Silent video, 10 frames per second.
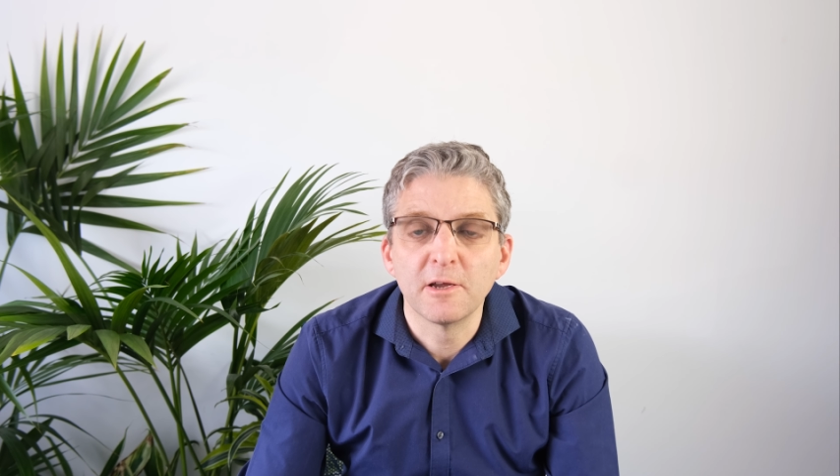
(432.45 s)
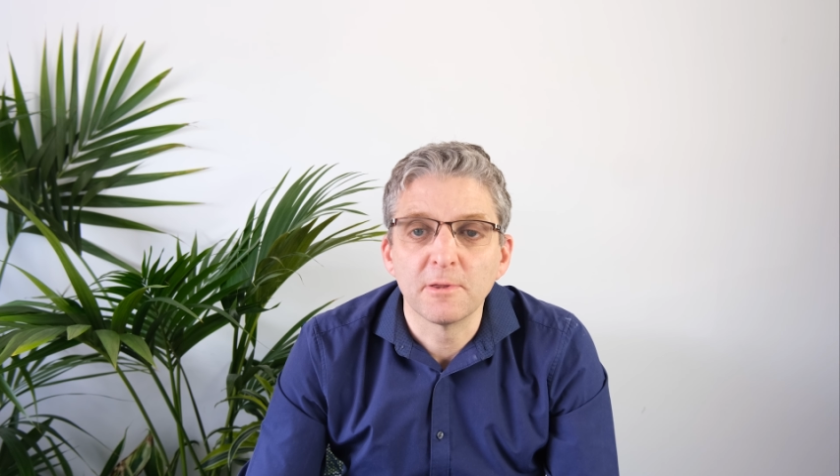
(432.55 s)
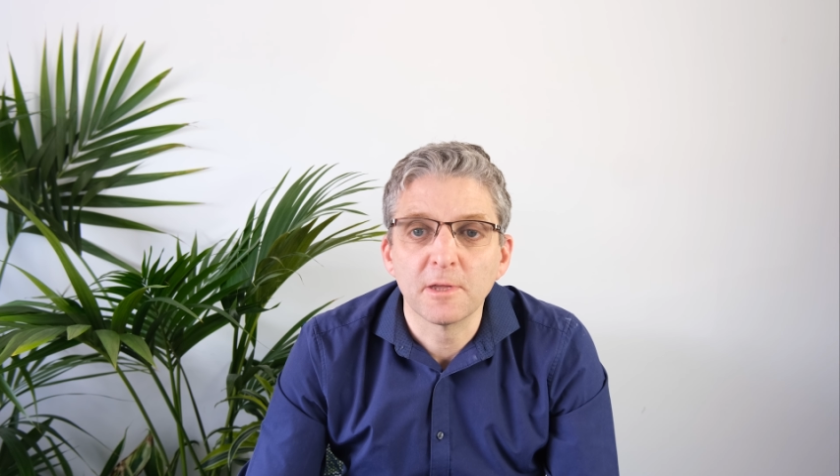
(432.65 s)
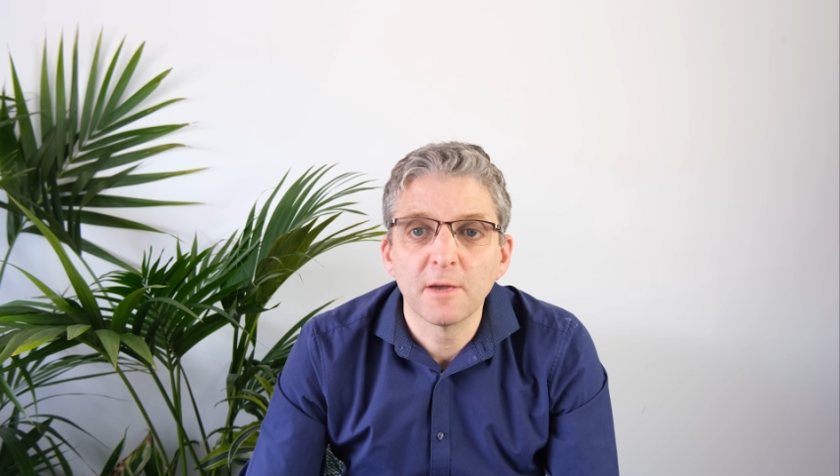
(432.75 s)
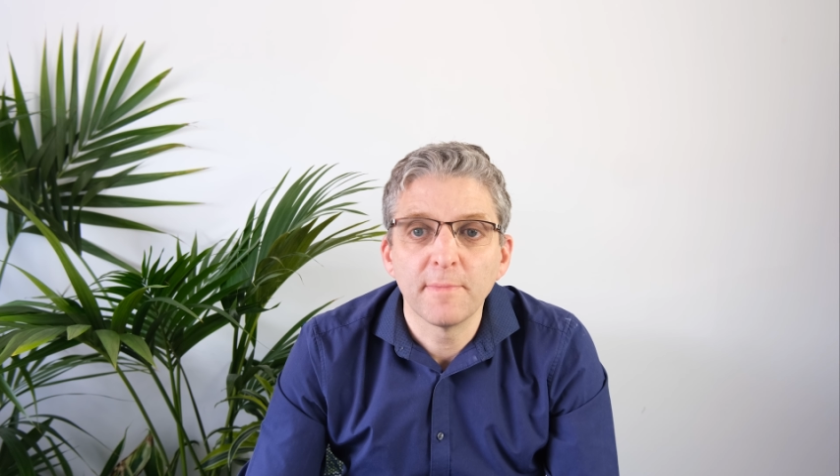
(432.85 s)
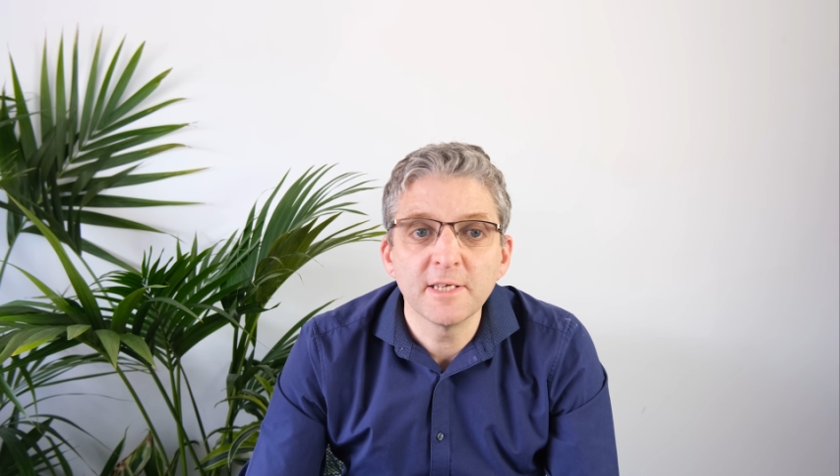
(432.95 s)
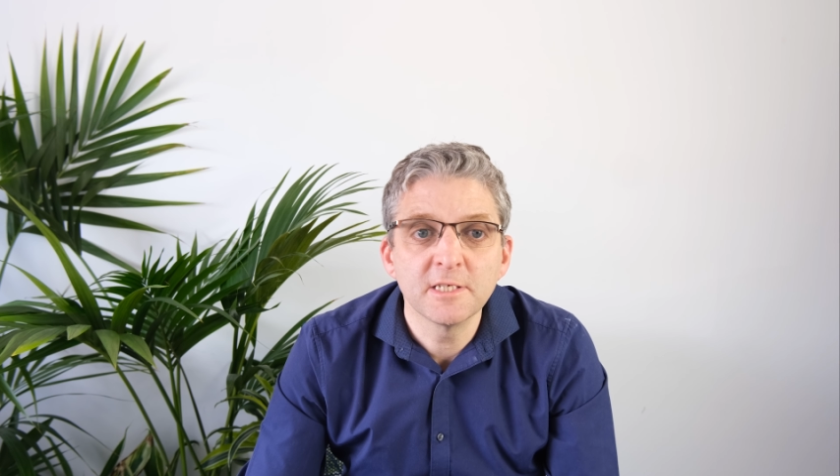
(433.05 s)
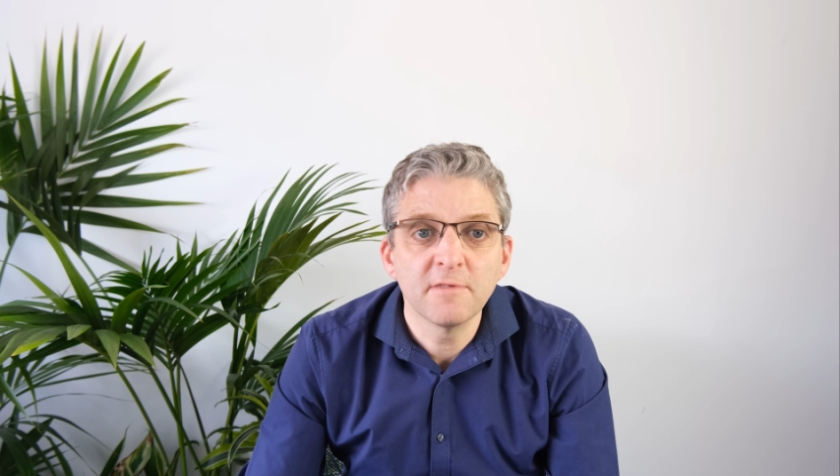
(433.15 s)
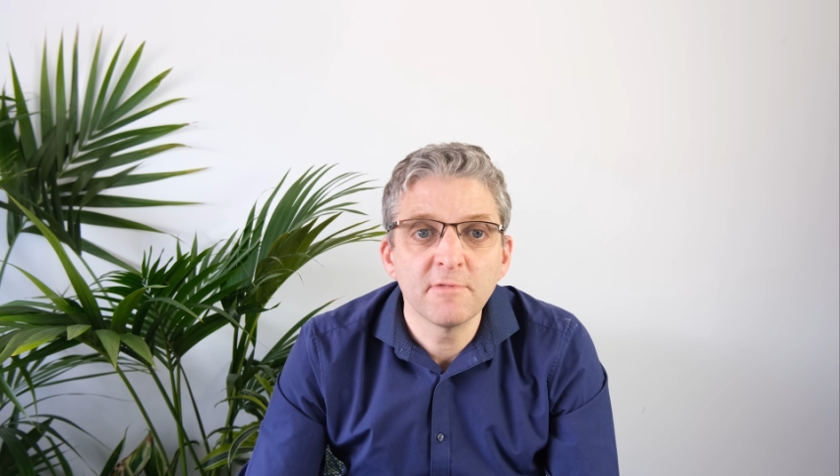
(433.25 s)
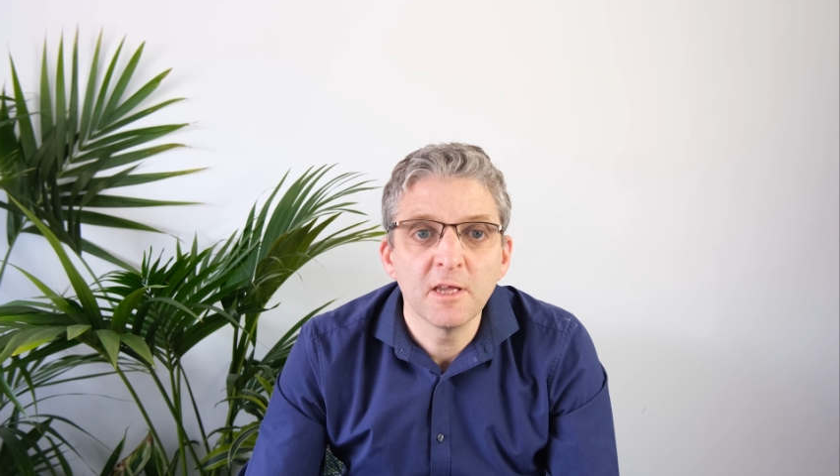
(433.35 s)
on the
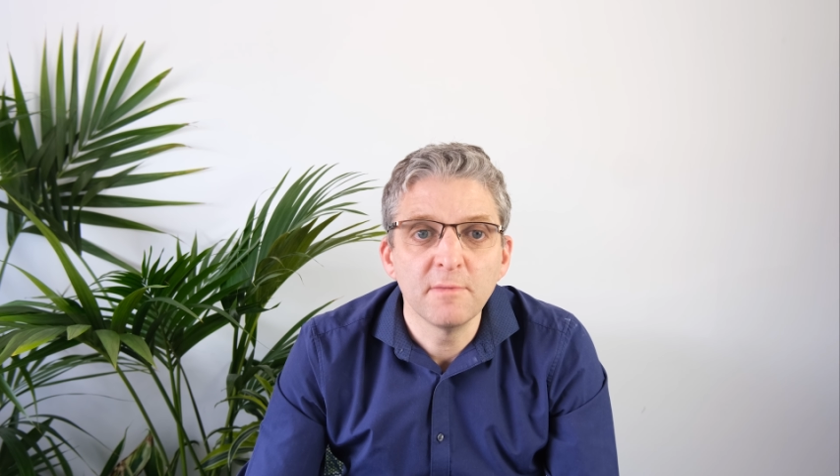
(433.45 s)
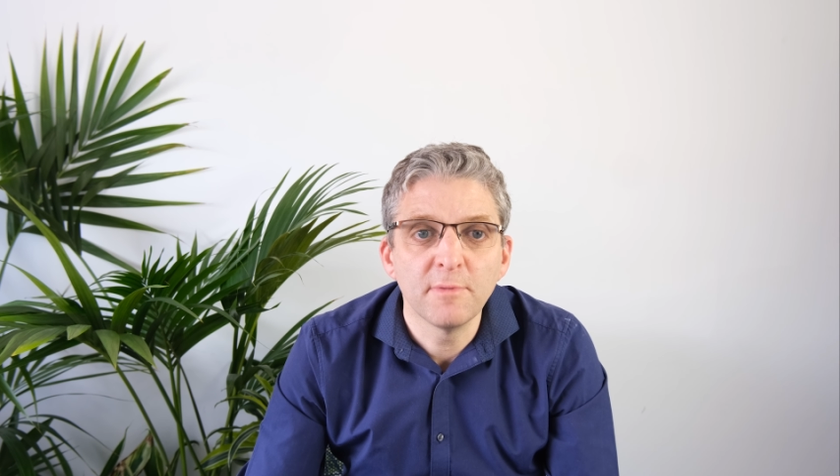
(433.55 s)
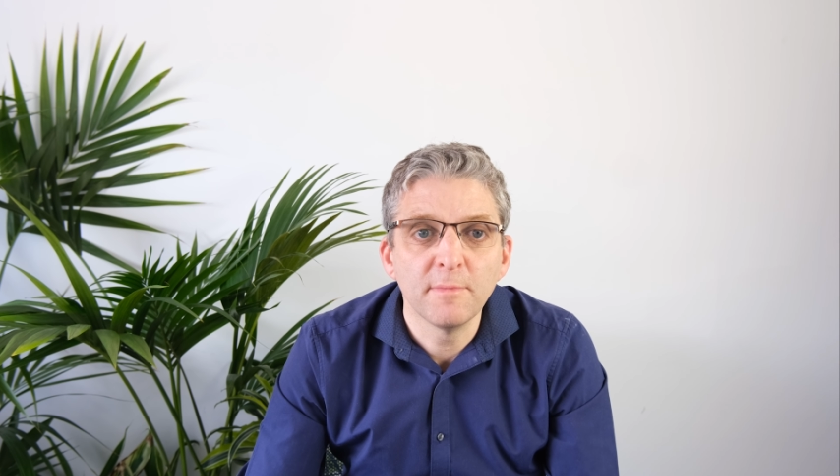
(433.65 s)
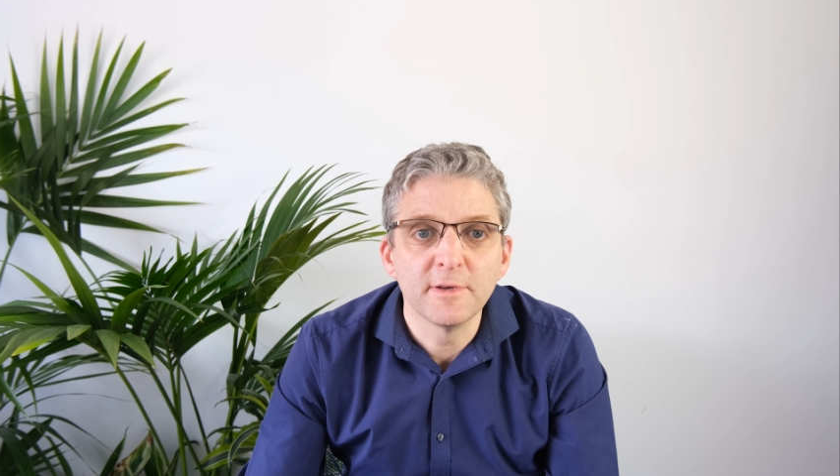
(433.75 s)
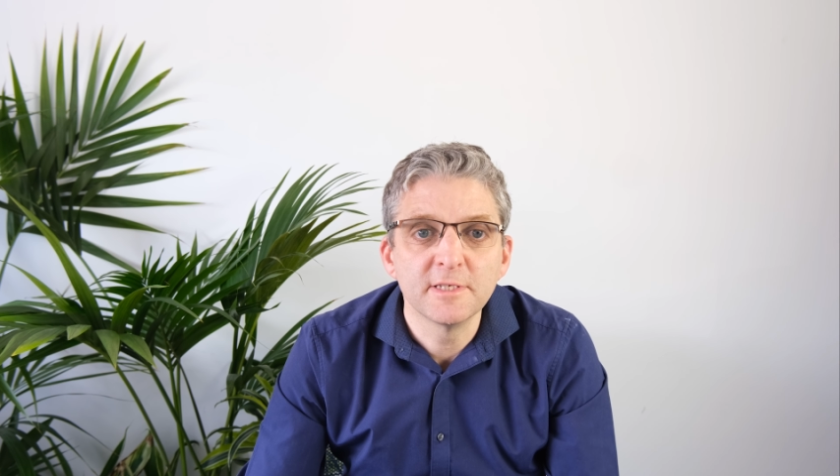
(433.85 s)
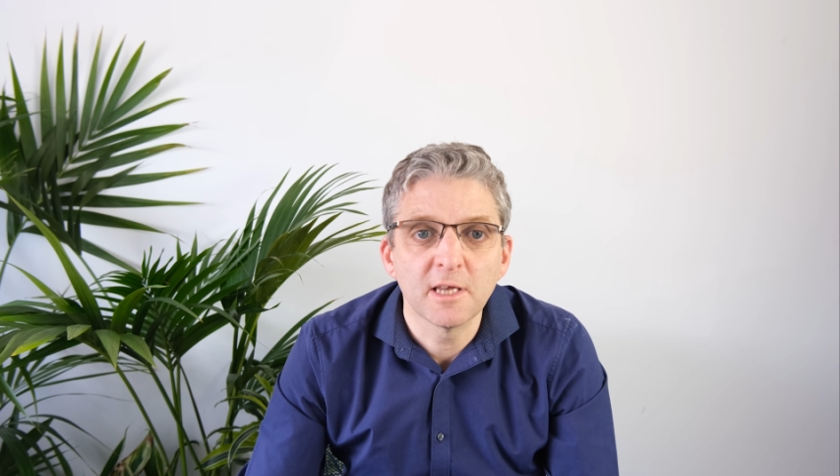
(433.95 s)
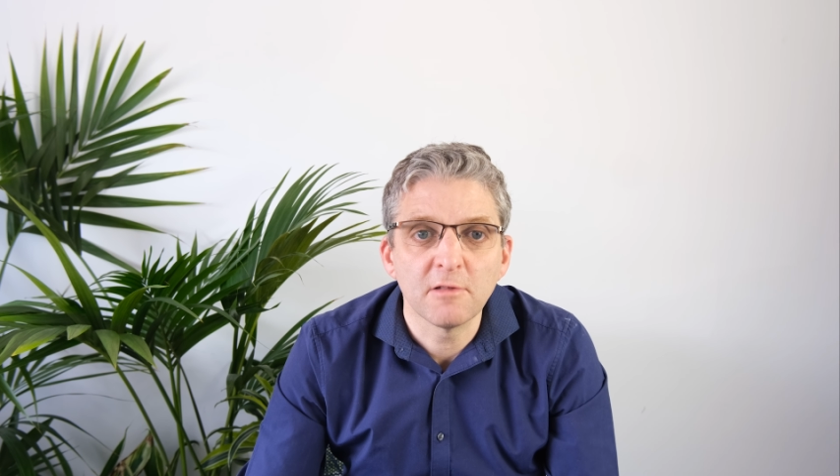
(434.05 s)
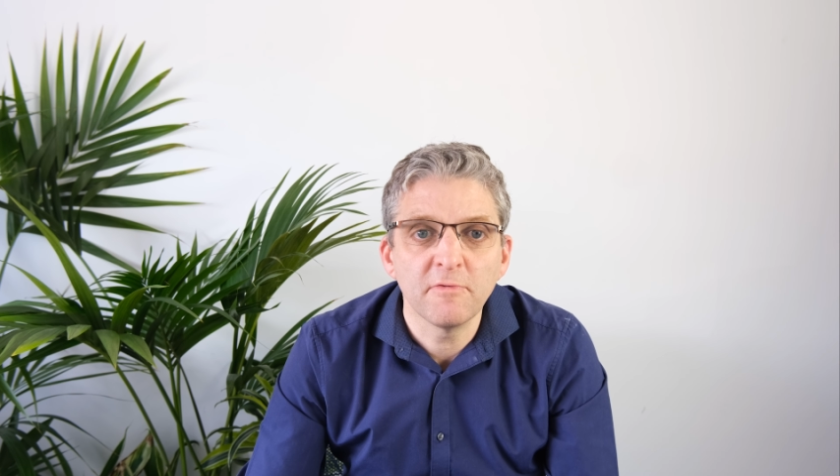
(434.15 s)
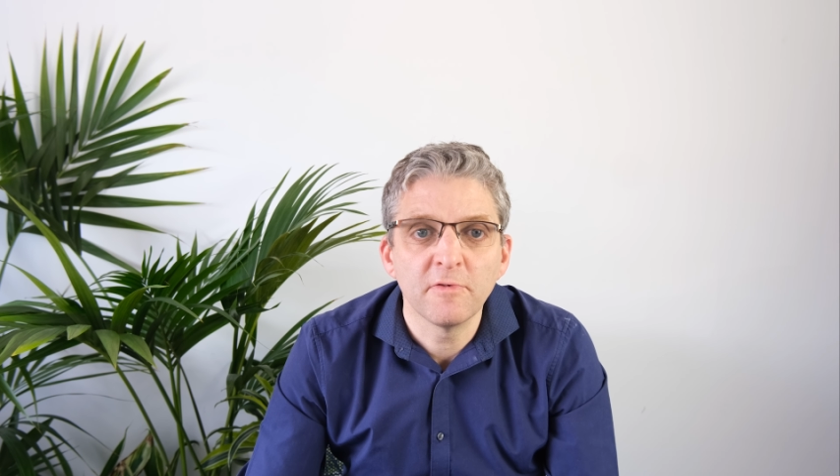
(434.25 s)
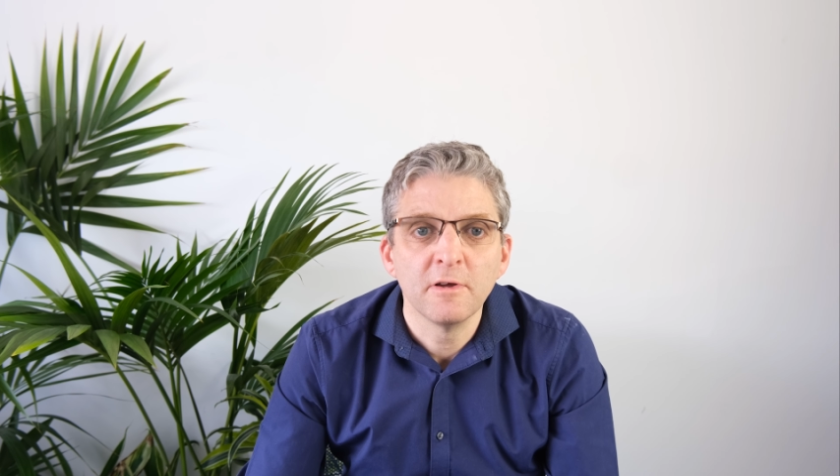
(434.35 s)
capacity of the heat pump
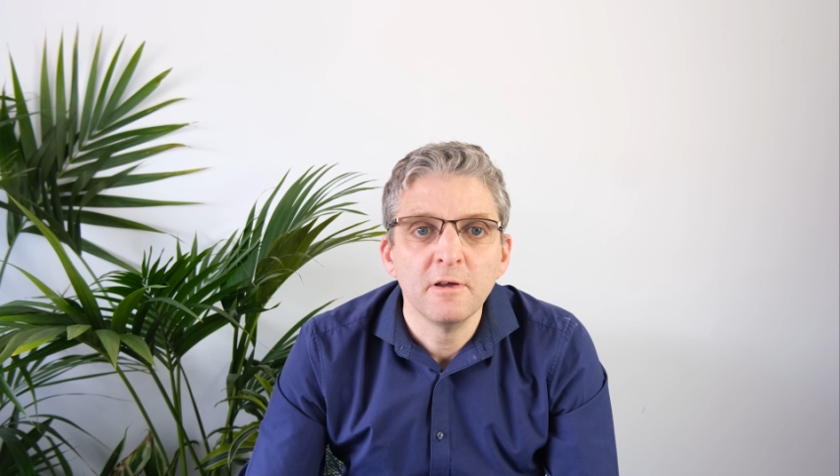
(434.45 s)
itself